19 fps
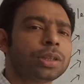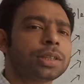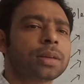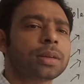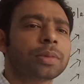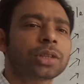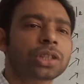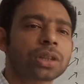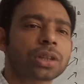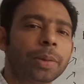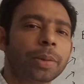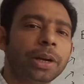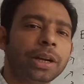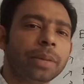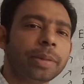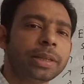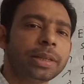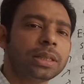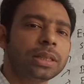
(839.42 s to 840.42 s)
stability
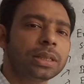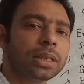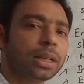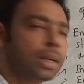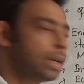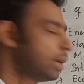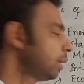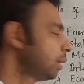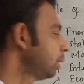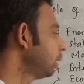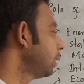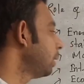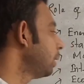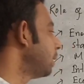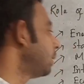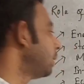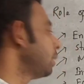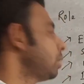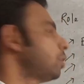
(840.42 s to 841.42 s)
means
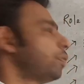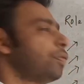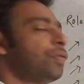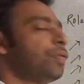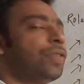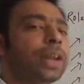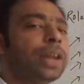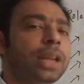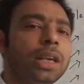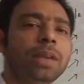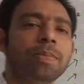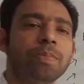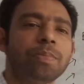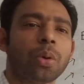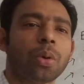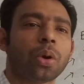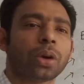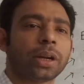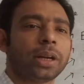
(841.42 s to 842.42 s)
it is very
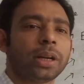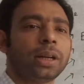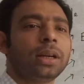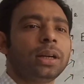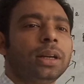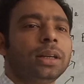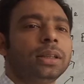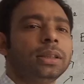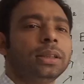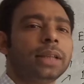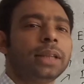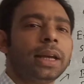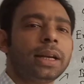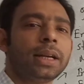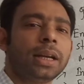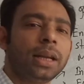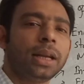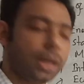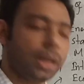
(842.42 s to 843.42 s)
important that
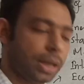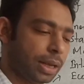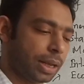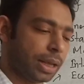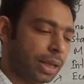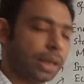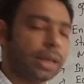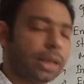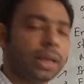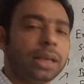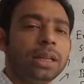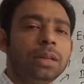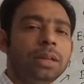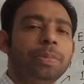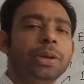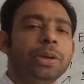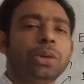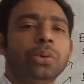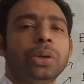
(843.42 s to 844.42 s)
in
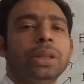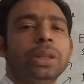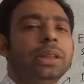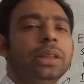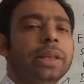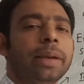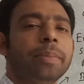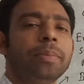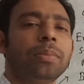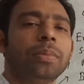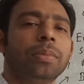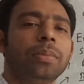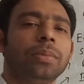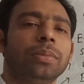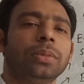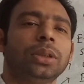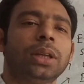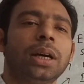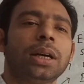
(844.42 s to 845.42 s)
between them
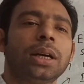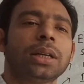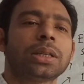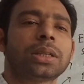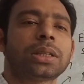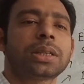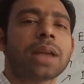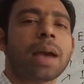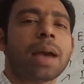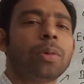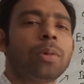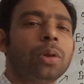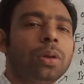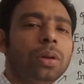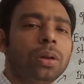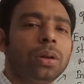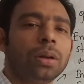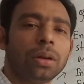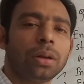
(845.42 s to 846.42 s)
the
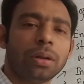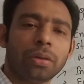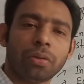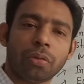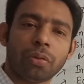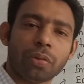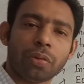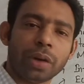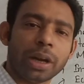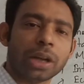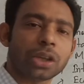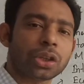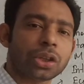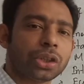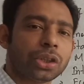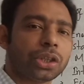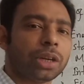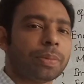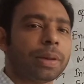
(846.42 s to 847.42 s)
stable
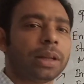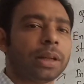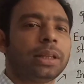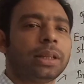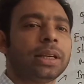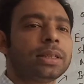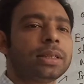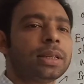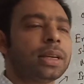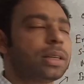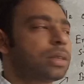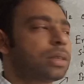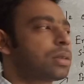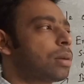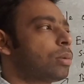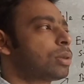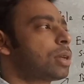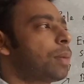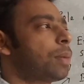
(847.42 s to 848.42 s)
relationship, and there is a
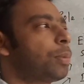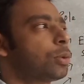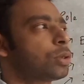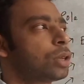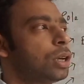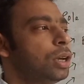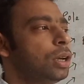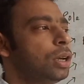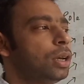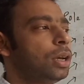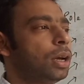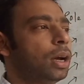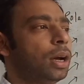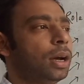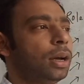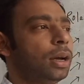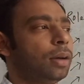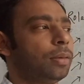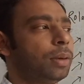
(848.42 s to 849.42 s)
stable. Suppose
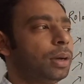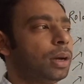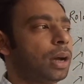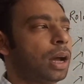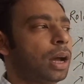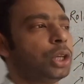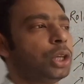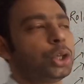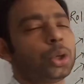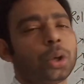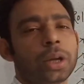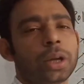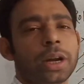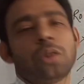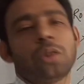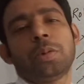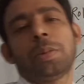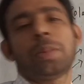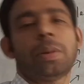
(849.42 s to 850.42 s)
Halishore
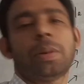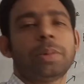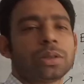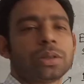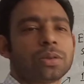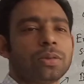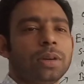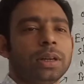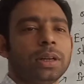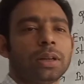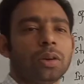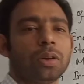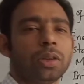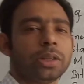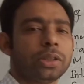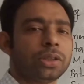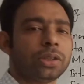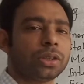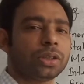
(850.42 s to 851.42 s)
Cantonment Public School and
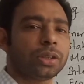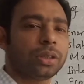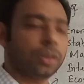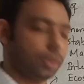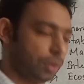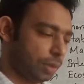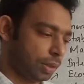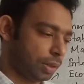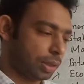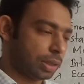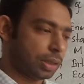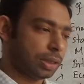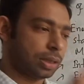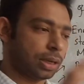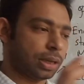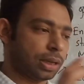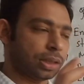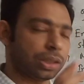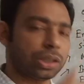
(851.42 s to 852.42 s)
College, this is
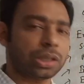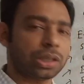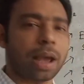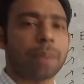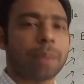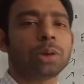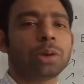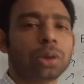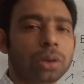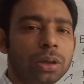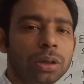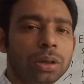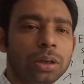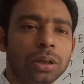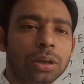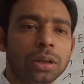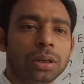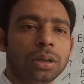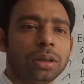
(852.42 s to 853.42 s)
a stable
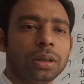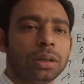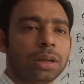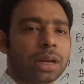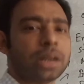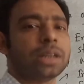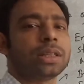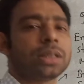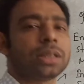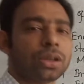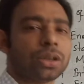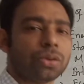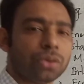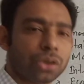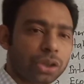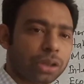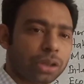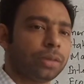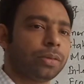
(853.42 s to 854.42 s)

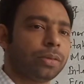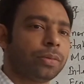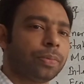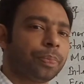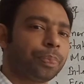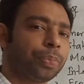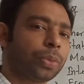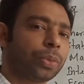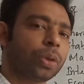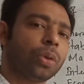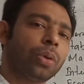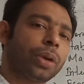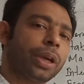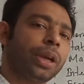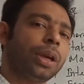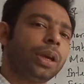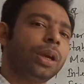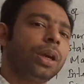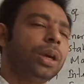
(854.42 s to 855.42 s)
institution.
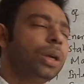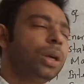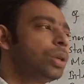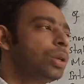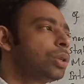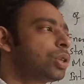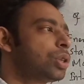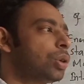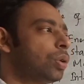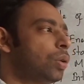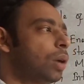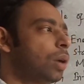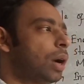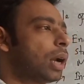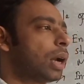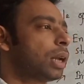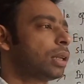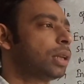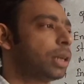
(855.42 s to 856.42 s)
Okay, so
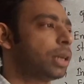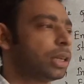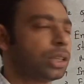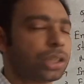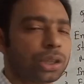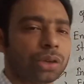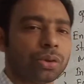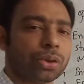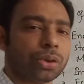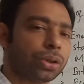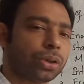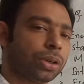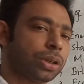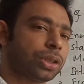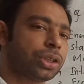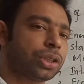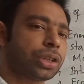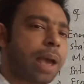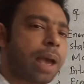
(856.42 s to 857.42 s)
another institution,
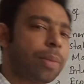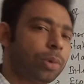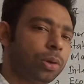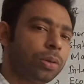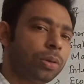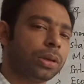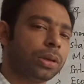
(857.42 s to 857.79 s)
stability